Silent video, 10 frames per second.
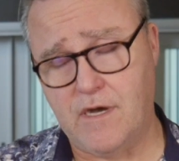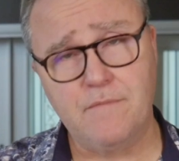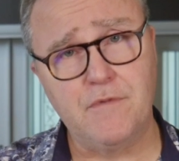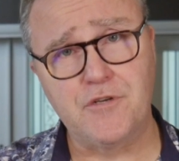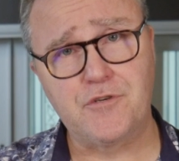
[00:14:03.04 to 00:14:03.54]

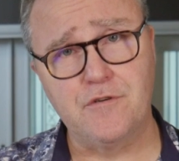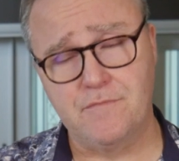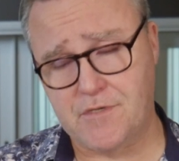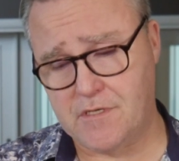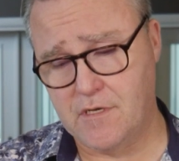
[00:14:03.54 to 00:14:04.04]
wild
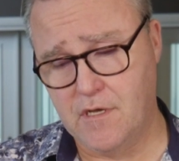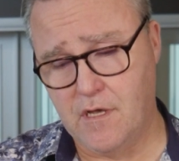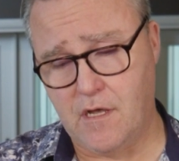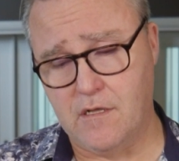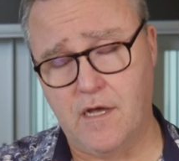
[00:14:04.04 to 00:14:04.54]
mushrooms,
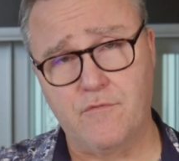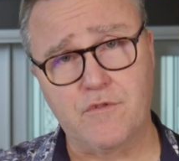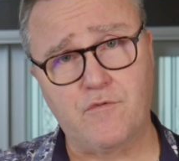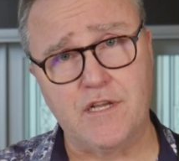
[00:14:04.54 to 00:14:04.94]
along with